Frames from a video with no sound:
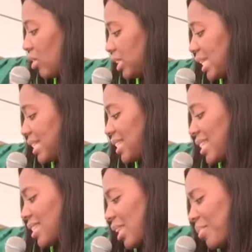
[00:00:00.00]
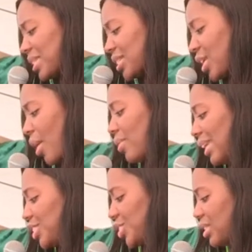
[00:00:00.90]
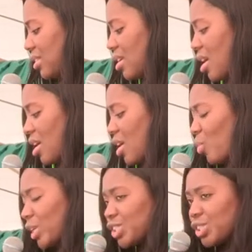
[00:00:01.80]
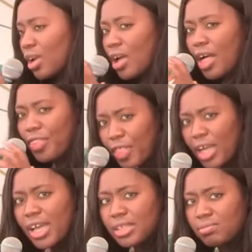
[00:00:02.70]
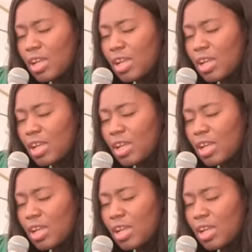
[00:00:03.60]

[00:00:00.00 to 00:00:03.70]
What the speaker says: on this says that there was this coalition which a third